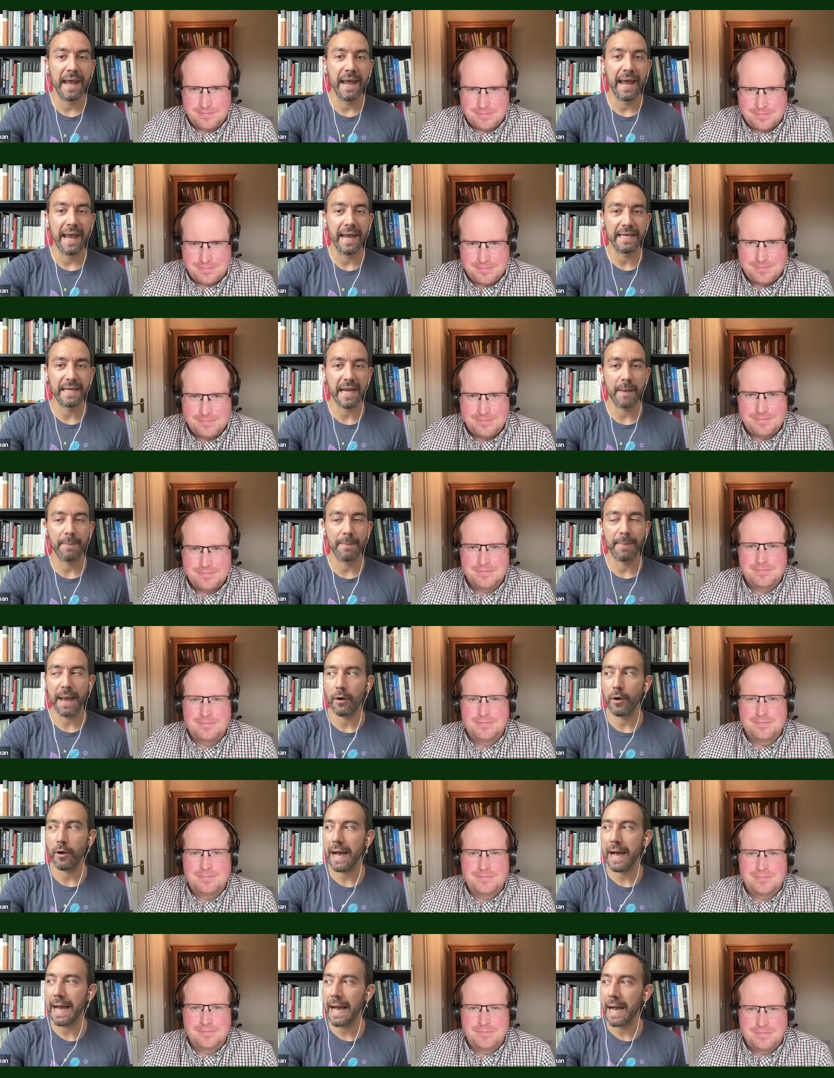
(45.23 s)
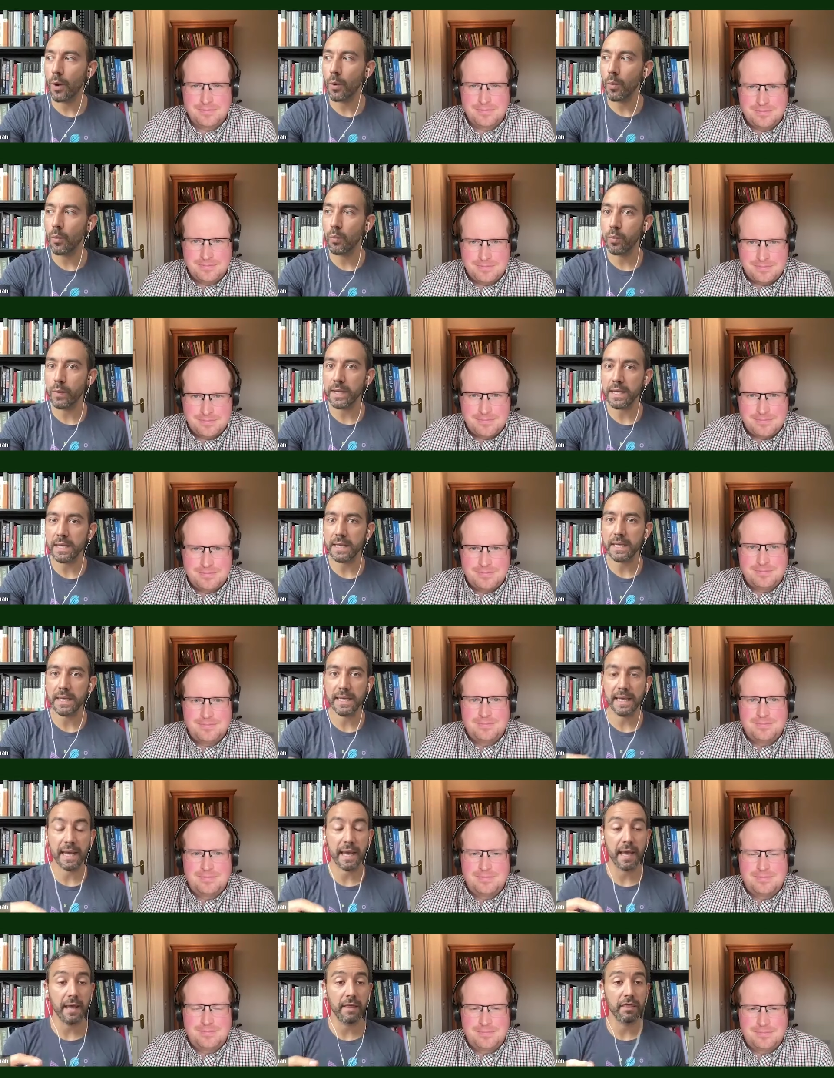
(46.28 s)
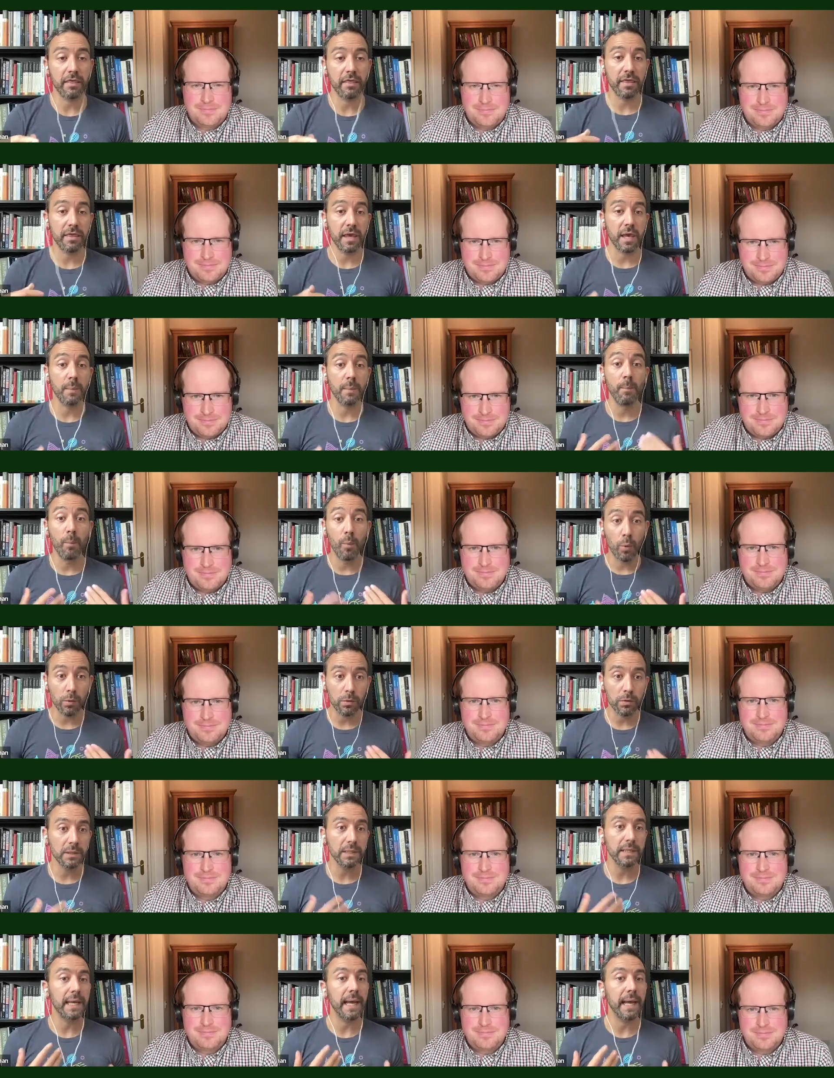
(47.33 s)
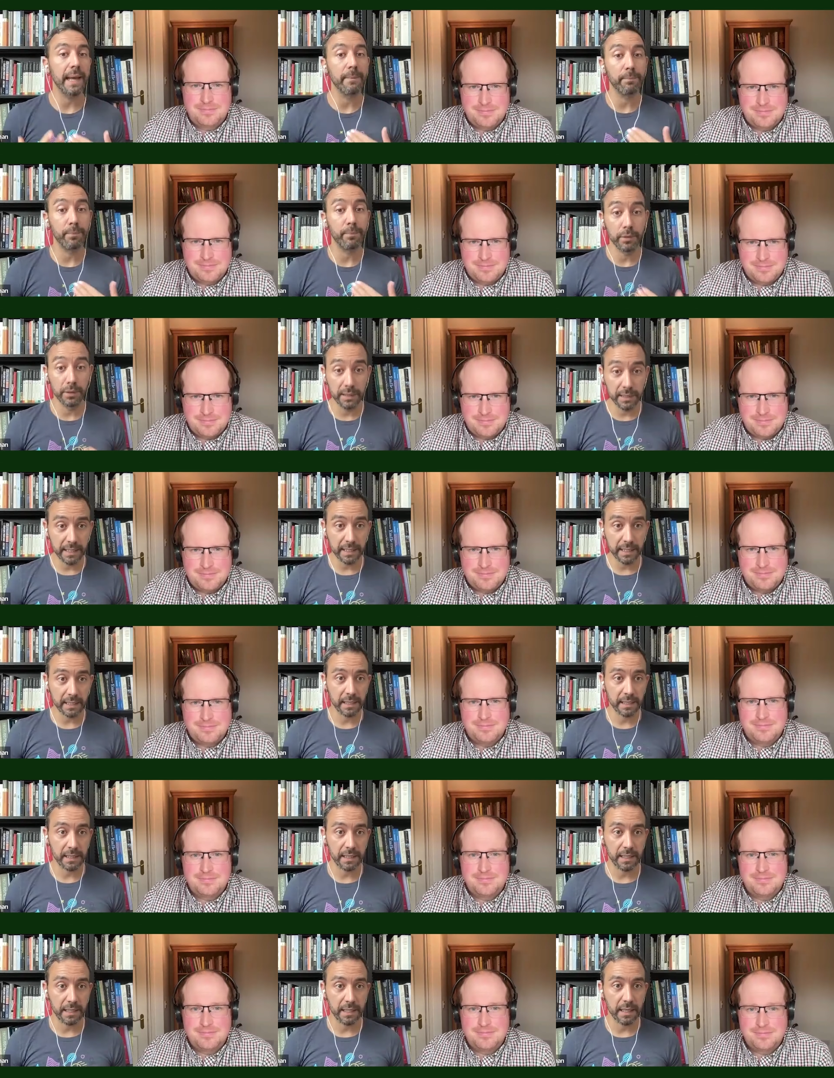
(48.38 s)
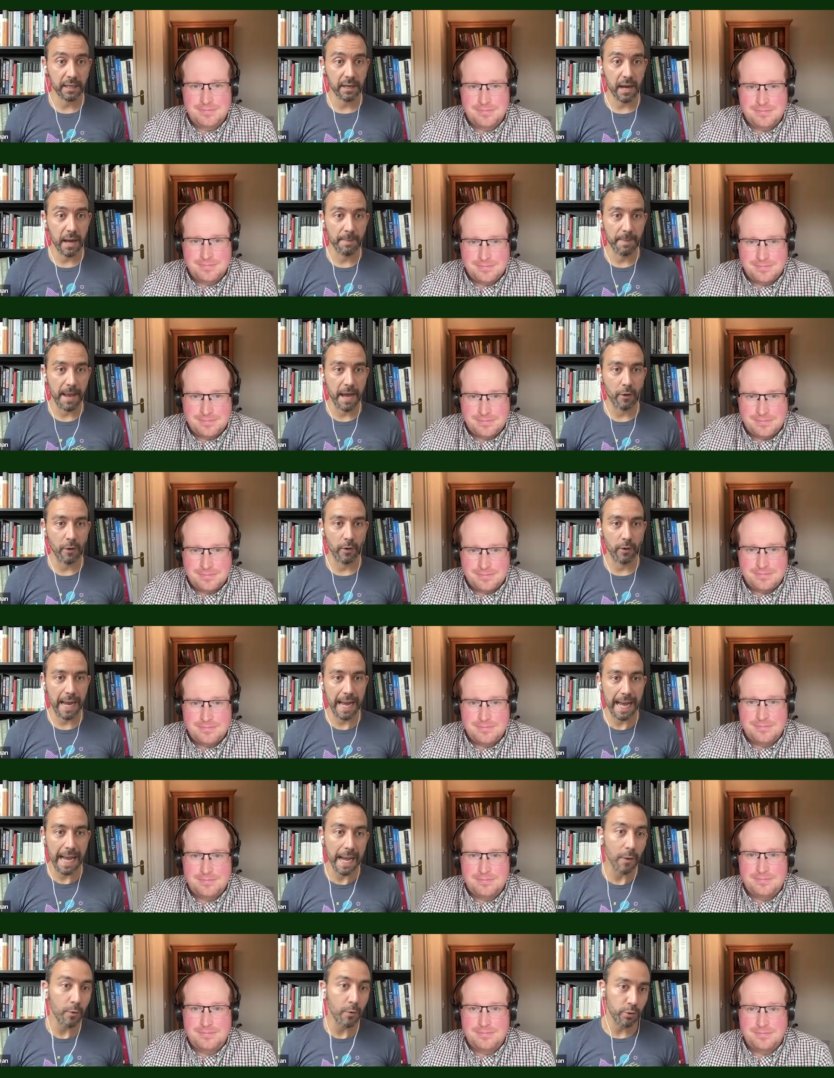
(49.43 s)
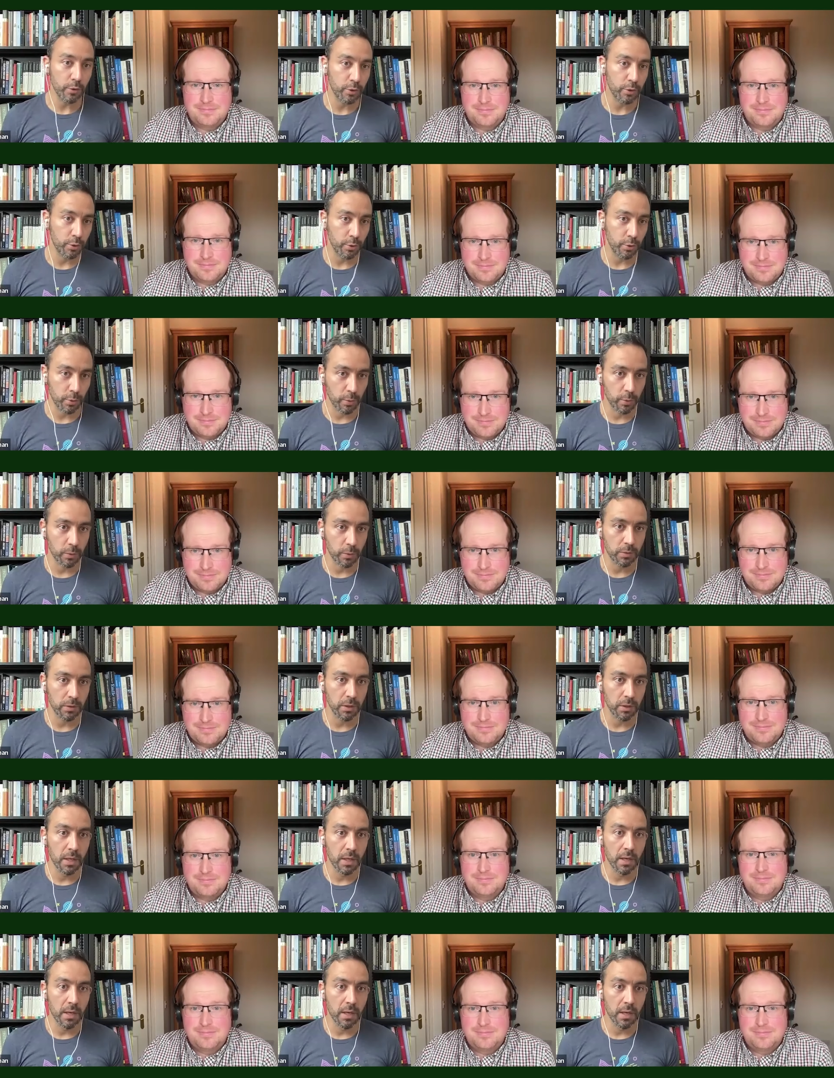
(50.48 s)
Speaker 1: and about how we can think morally and politically about how to